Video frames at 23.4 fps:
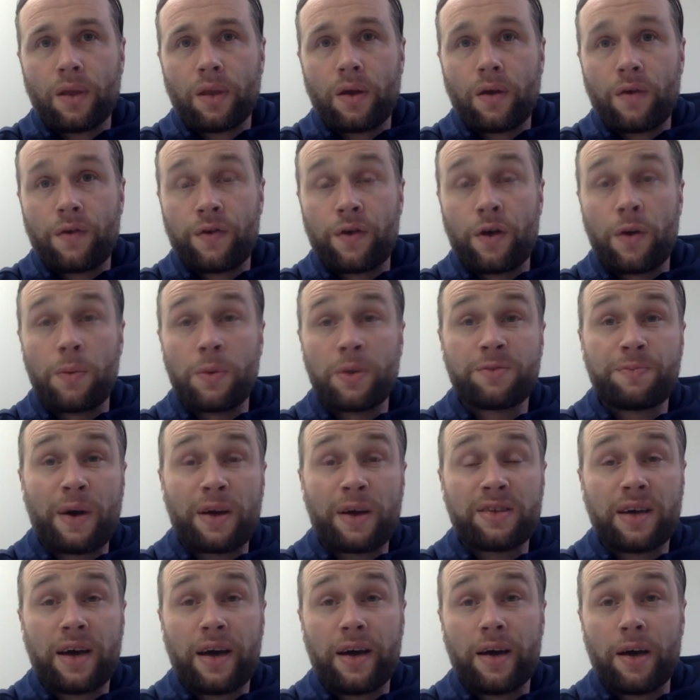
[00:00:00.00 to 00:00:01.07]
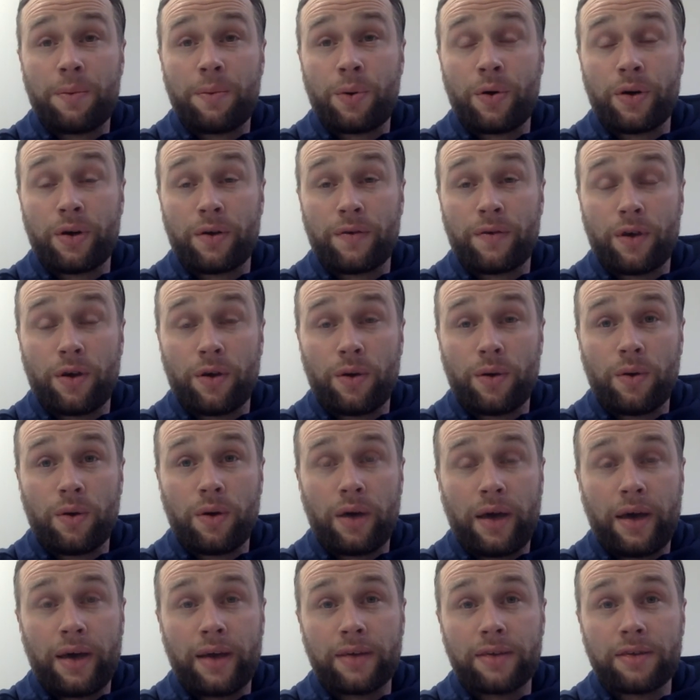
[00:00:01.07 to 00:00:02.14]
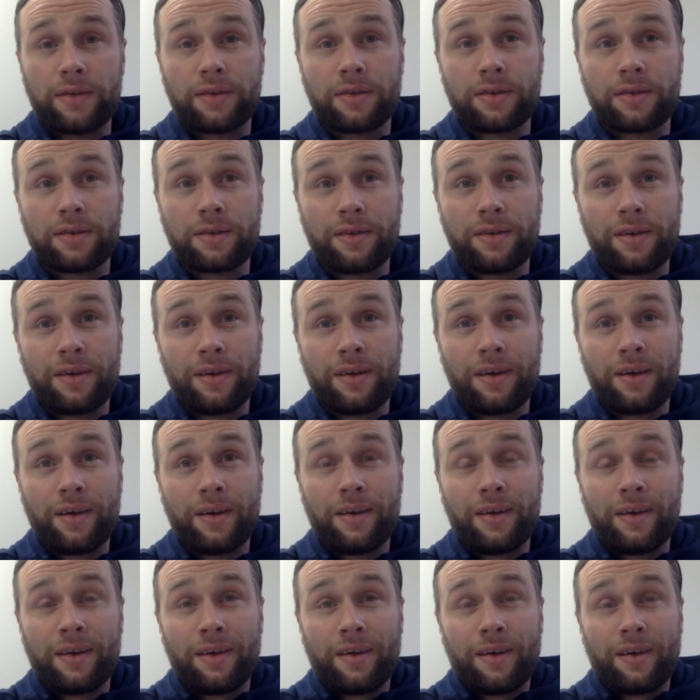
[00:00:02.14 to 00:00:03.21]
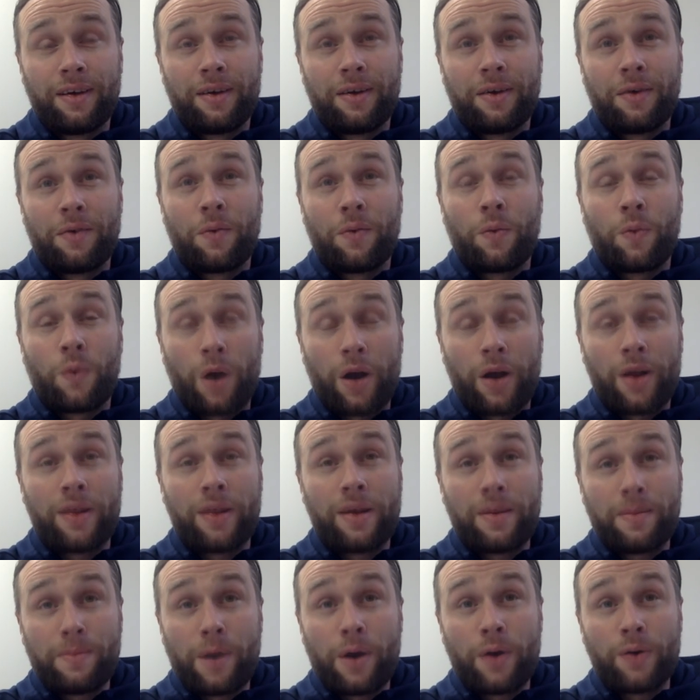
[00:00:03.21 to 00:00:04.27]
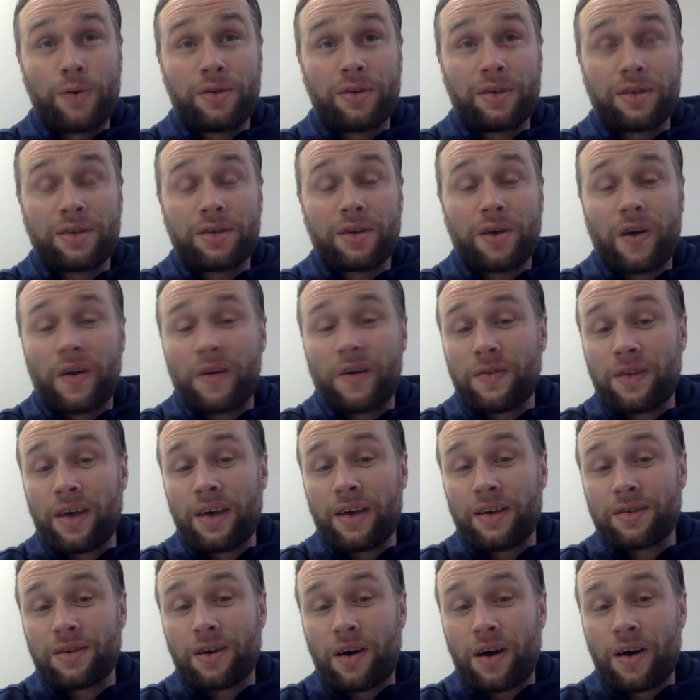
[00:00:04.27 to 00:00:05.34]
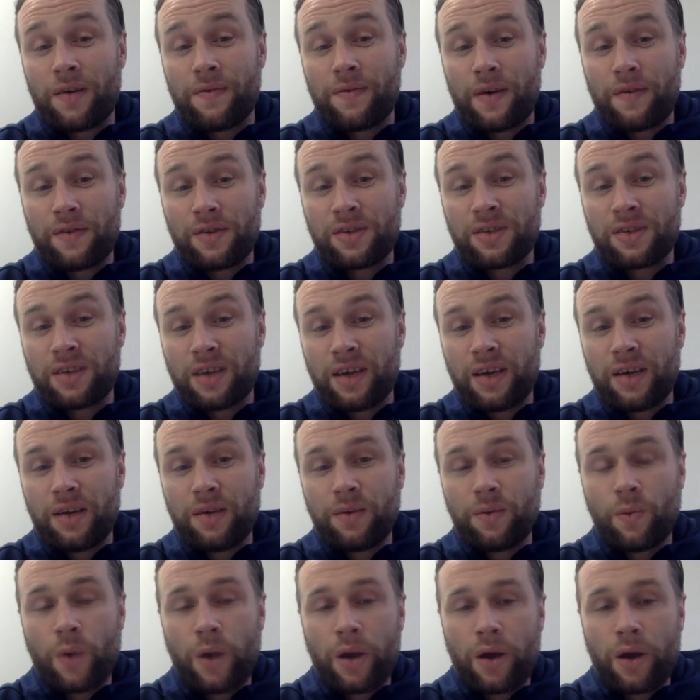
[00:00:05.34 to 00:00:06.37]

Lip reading: From a spectator point of view, it's one of the most exciting things that I've ever seen.